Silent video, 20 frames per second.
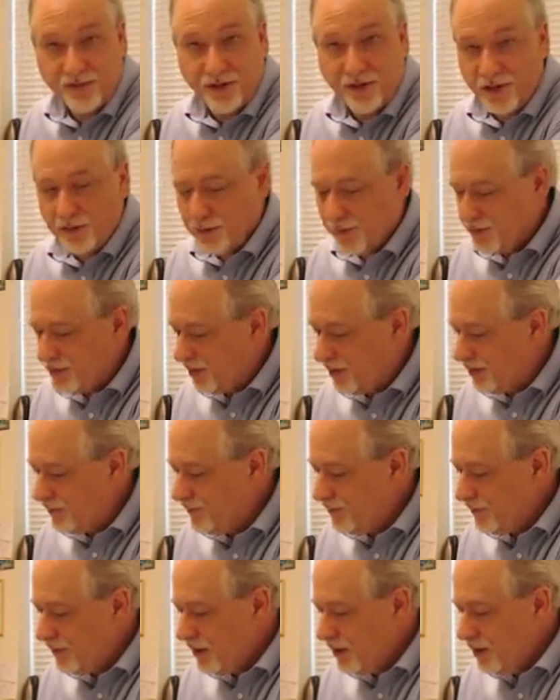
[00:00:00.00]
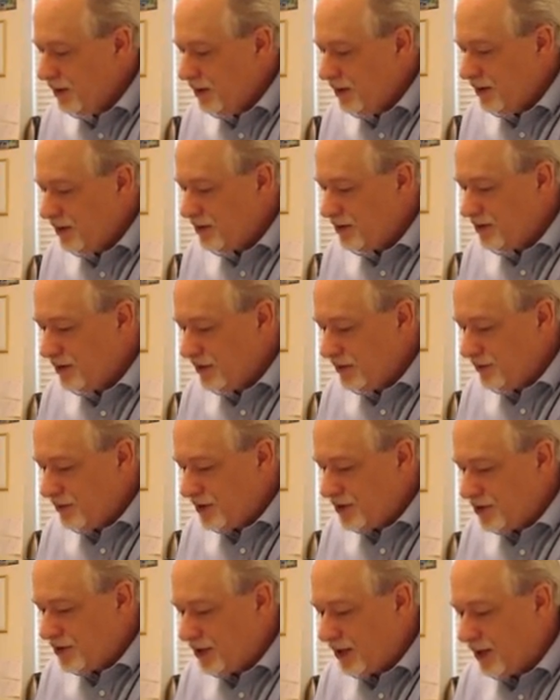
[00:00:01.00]
variables here.
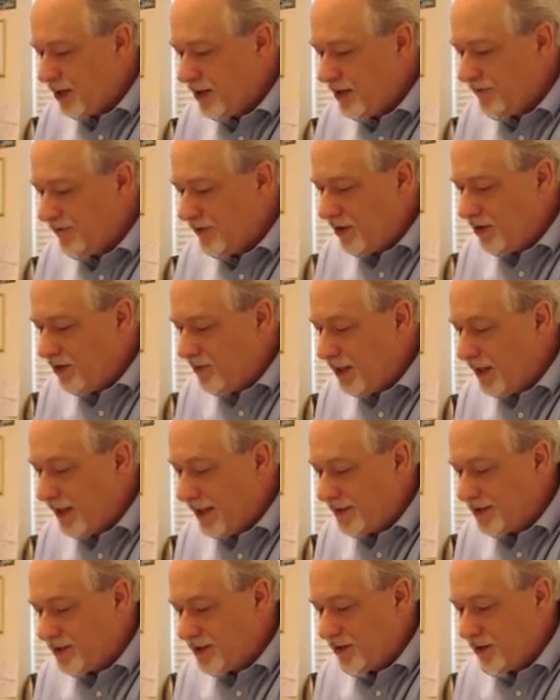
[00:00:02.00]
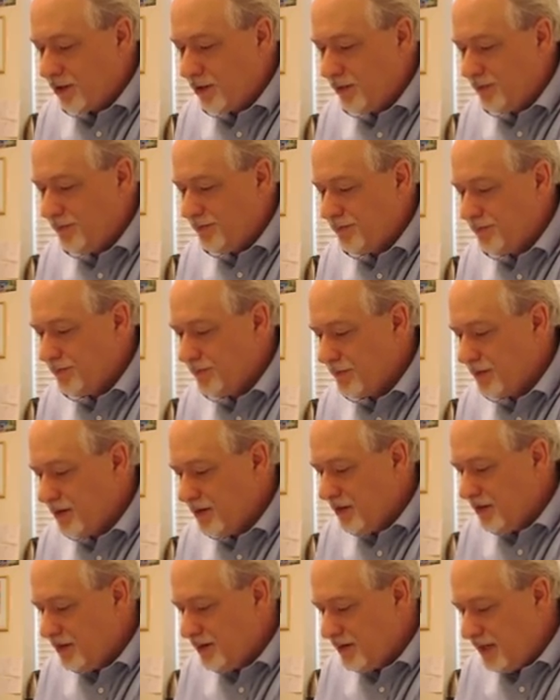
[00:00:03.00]
We start a variable at 0.
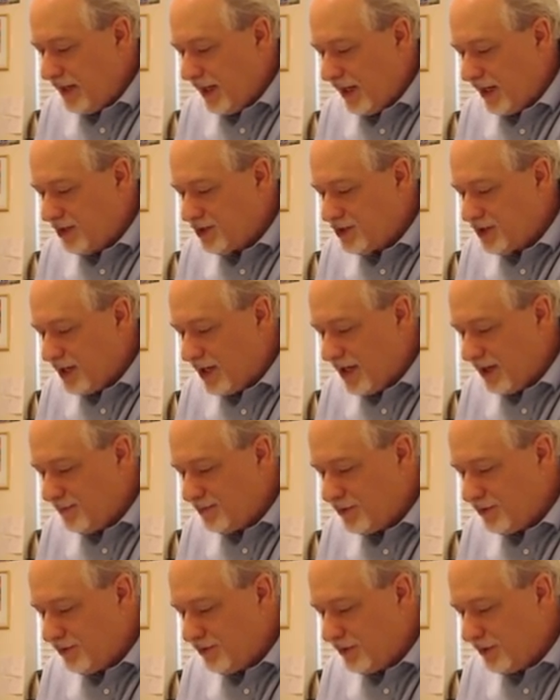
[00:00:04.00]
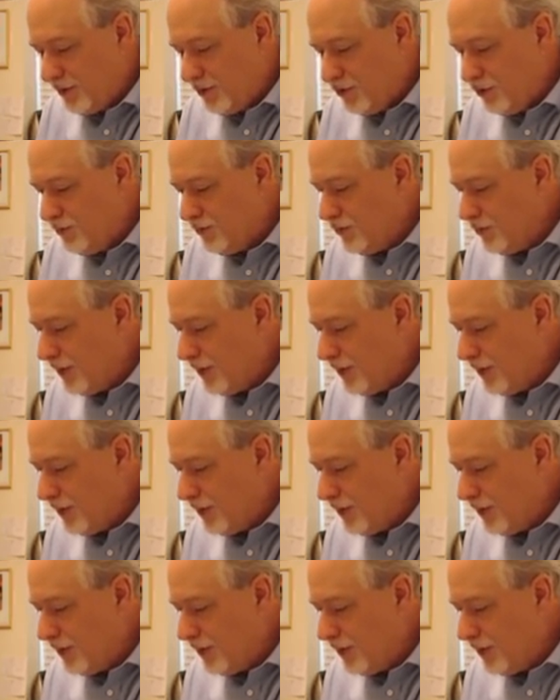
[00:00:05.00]
Each time through the loop,